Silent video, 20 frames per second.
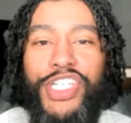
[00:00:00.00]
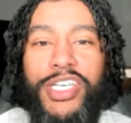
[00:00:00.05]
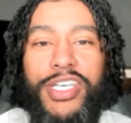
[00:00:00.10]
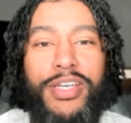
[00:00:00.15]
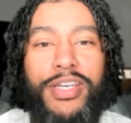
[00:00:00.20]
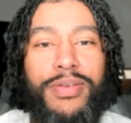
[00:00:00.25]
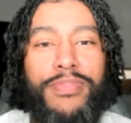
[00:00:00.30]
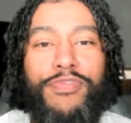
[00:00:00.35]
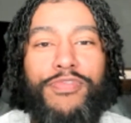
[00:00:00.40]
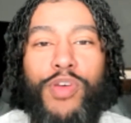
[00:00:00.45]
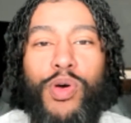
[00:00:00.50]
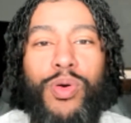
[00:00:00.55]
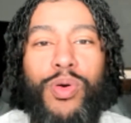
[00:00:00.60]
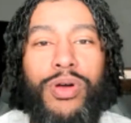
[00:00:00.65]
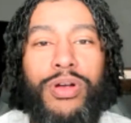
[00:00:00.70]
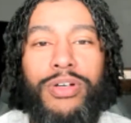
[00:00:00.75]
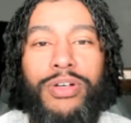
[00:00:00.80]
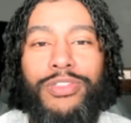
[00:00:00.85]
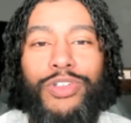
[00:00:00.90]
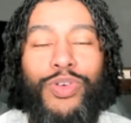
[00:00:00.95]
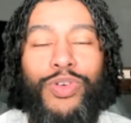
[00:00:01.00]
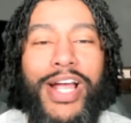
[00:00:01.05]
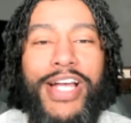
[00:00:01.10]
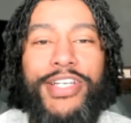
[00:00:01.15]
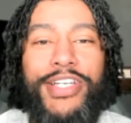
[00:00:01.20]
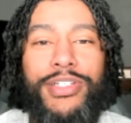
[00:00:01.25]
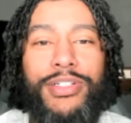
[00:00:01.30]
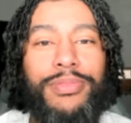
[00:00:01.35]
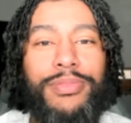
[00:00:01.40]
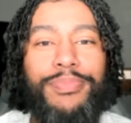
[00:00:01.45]
GM,
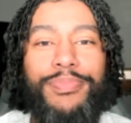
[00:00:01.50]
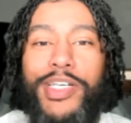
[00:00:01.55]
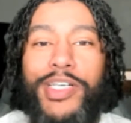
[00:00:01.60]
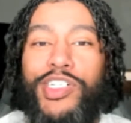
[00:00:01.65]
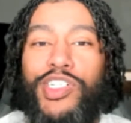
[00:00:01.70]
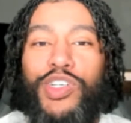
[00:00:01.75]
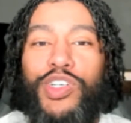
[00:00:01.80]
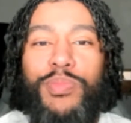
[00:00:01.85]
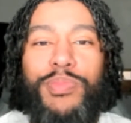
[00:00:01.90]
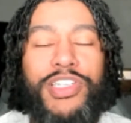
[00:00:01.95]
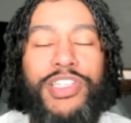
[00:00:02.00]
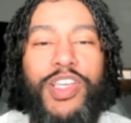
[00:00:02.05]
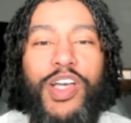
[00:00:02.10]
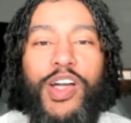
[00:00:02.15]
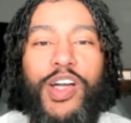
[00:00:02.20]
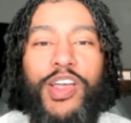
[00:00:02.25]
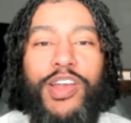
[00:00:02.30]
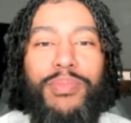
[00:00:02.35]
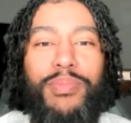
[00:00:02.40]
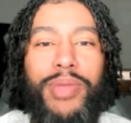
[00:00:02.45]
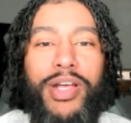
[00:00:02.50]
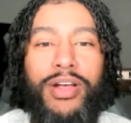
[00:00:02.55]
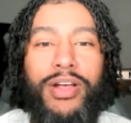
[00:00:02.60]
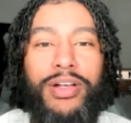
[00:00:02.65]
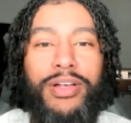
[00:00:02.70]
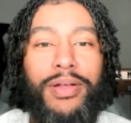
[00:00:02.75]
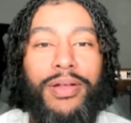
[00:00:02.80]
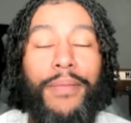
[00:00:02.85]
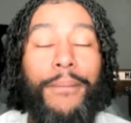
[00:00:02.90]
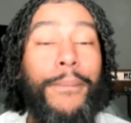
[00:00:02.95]
Ford, Chrysler, they're just going to be stuck in
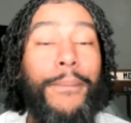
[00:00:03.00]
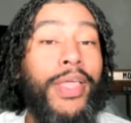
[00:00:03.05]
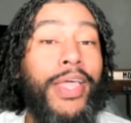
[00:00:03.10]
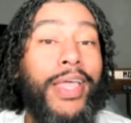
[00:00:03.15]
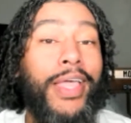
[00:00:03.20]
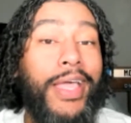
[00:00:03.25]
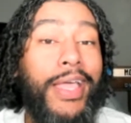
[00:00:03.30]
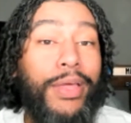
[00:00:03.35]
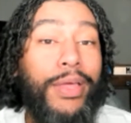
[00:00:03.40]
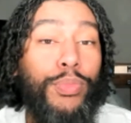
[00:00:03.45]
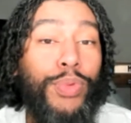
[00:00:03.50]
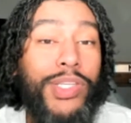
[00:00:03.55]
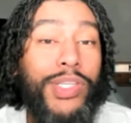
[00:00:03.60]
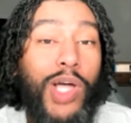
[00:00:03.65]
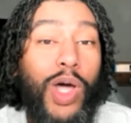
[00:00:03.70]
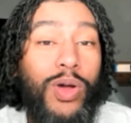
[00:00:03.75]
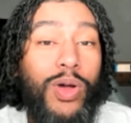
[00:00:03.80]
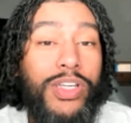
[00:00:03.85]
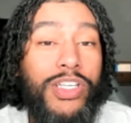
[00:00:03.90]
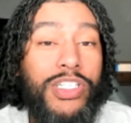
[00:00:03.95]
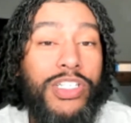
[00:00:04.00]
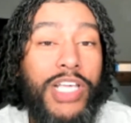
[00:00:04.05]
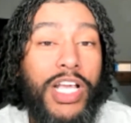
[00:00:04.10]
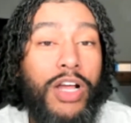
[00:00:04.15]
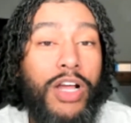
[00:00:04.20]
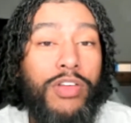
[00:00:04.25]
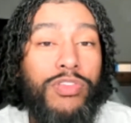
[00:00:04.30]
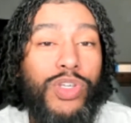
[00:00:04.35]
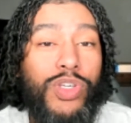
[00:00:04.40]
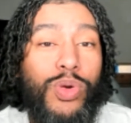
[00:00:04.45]
America. And with all these
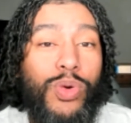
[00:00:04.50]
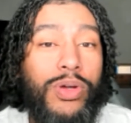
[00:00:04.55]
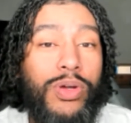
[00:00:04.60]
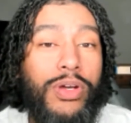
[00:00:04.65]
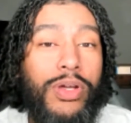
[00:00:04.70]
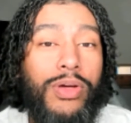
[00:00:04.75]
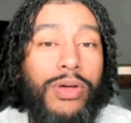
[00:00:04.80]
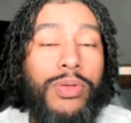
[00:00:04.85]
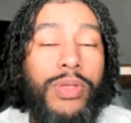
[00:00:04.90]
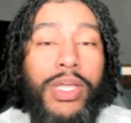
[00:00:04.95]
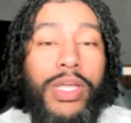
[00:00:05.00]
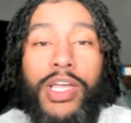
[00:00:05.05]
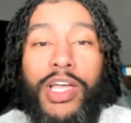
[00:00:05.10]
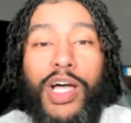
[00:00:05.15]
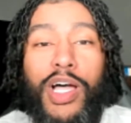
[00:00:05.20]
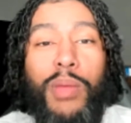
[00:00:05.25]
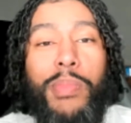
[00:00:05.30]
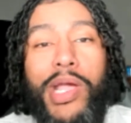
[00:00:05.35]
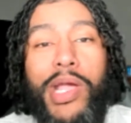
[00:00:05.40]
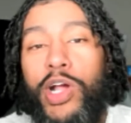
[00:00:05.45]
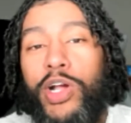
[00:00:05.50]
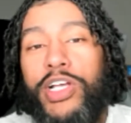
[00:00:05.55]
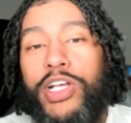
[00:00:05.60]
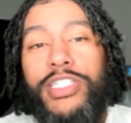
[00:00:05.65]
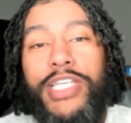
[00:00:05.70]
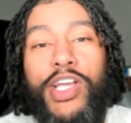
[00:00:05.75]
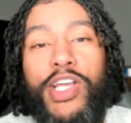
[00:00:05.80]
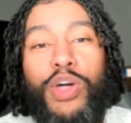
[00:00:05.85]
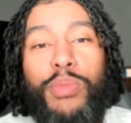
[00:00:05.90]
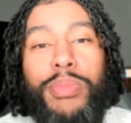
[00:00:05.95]
tariffs going on,
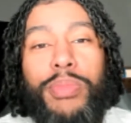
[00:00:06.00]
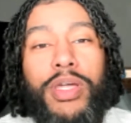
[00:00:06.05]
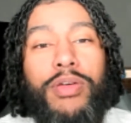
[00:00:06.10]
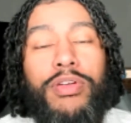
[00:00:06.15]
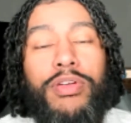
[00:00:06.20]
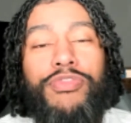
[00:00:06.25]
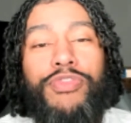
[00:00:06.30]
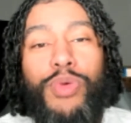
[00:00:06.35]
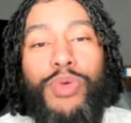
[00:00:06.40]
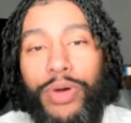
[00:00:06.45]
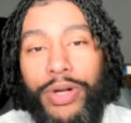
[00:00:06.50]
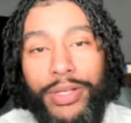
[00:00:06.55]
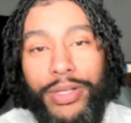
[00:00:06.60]
Americans ain't going to be able to afford